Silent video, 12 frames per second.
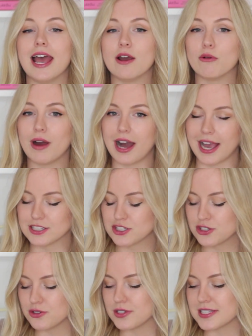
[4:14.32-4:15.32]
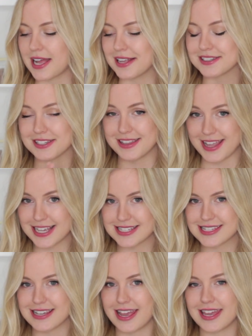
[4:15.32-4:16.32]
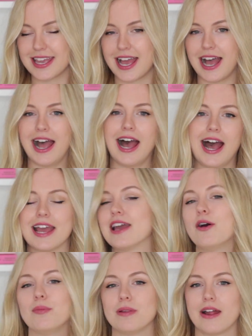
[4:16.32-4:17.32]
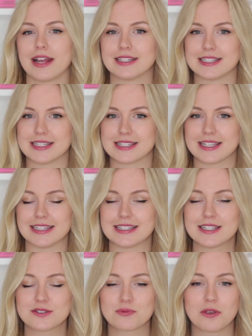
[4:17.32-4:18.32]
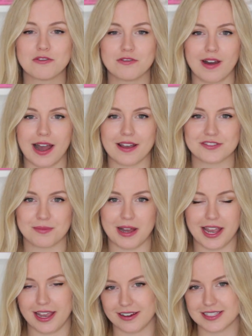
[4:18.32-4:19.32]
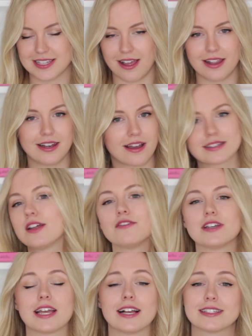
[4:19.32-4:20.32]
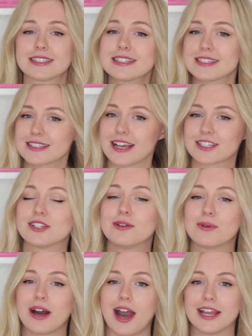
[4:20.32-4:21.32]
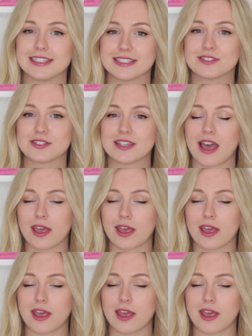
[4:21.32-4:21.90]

And what I do is that the next day I apply this, and this revives my hairstyle like nothing else. This is actually what I did today.